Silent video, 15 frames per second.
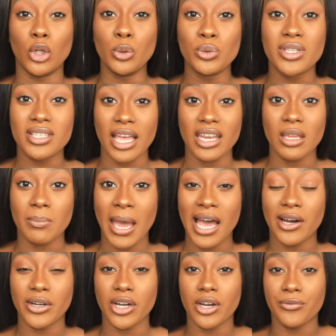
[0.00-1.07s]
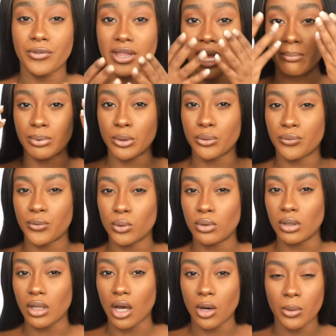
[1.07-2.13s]
loose setting powder for that beautiful
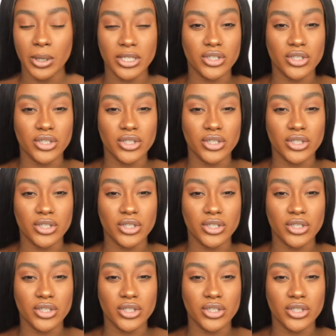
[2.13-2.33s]
glow,